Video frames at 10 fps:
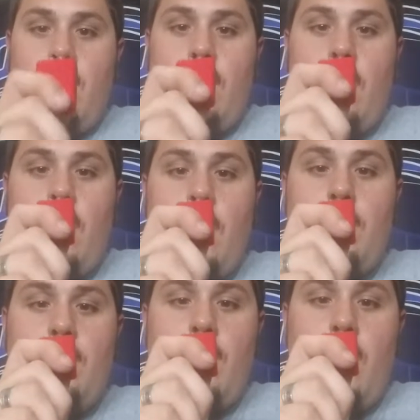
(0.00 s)

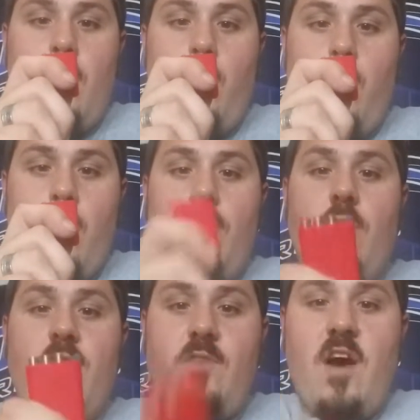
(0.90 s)
or a
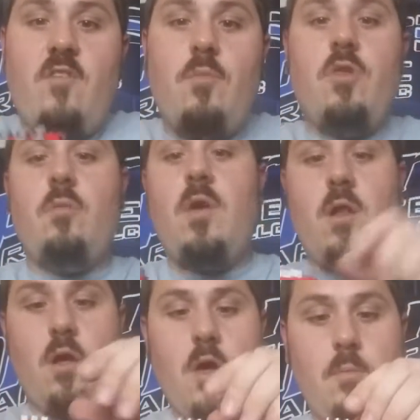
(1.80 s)
1.5
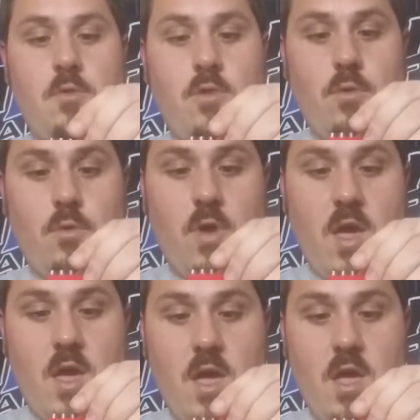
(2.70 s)
millimeter up to
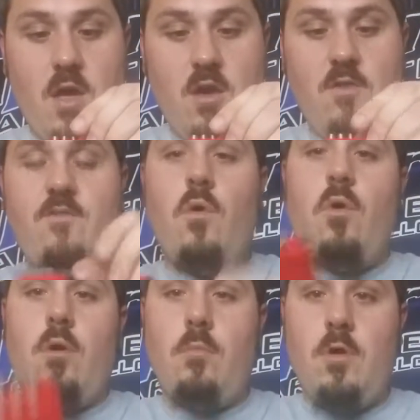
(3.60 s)
a 4